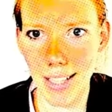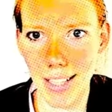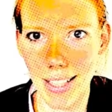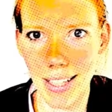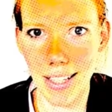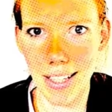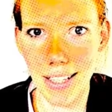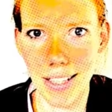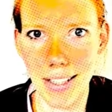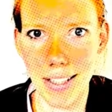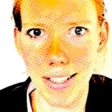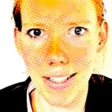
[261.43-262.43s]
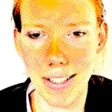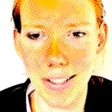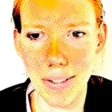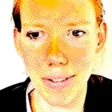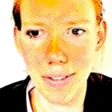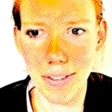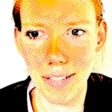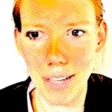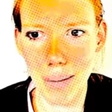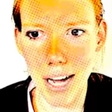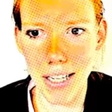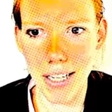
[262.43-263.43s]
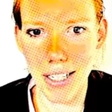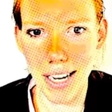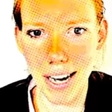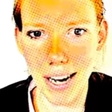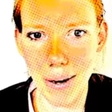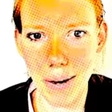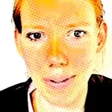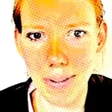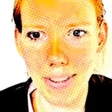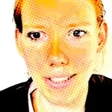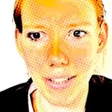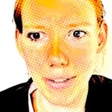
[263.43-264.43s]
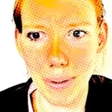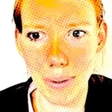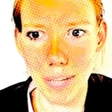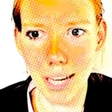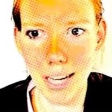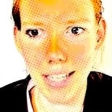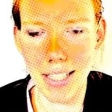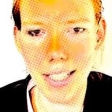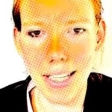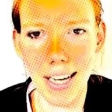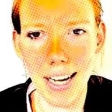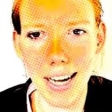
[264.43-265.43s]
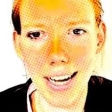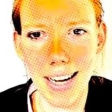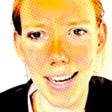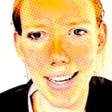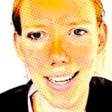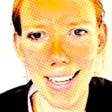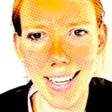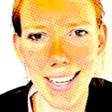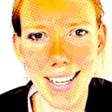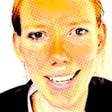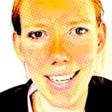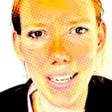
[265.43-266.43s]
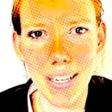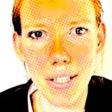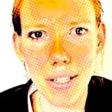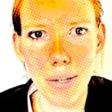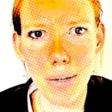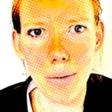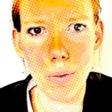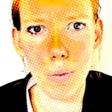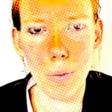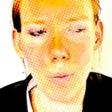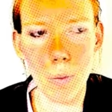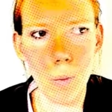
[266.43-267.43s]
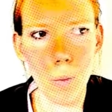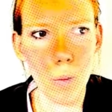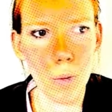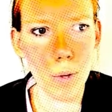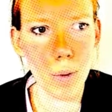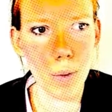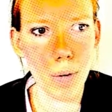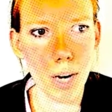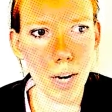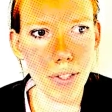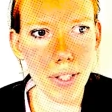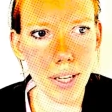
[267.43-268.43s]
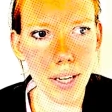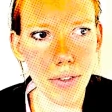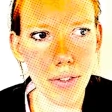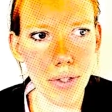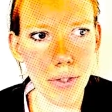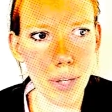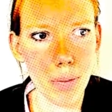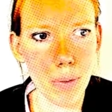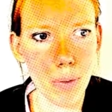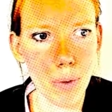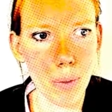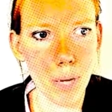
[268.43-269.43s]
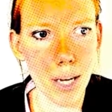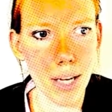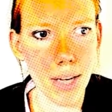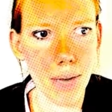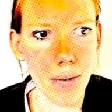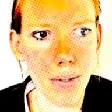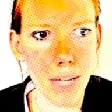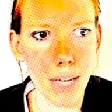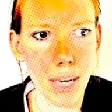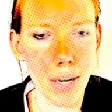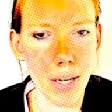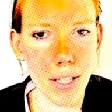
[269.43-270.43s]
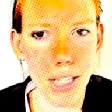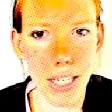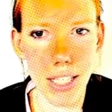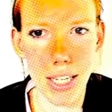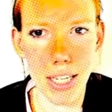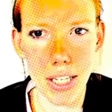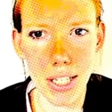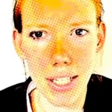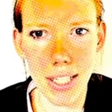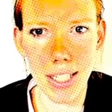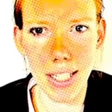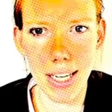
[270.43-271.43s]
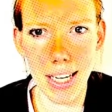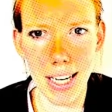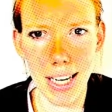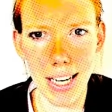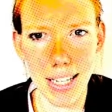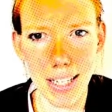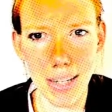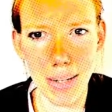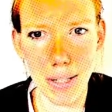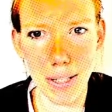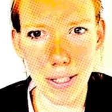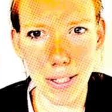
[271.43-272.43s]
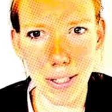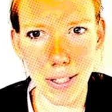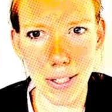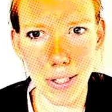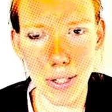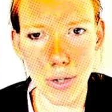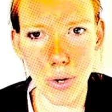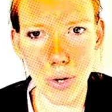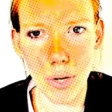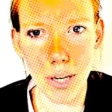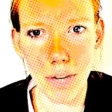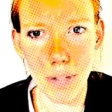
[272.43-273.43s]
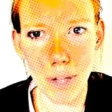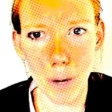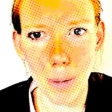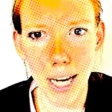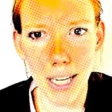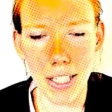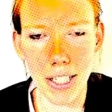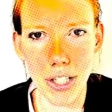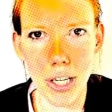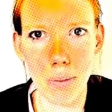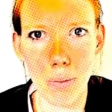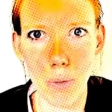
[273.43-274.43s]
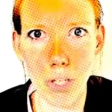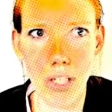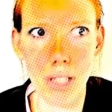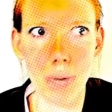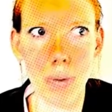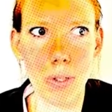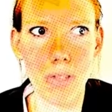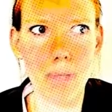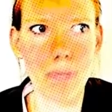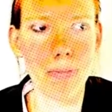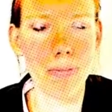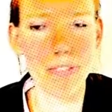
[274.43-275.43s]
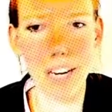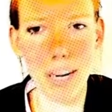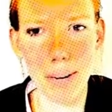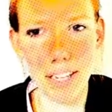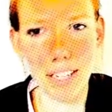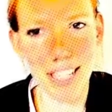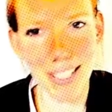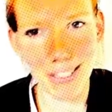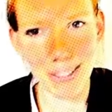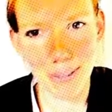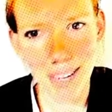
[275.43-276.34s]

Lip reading: I think you can sort of imagine how difficult that is. So after treatment with me, we had about 6 sessions, and she was just strong enough to go back to the gym, which she was very much into,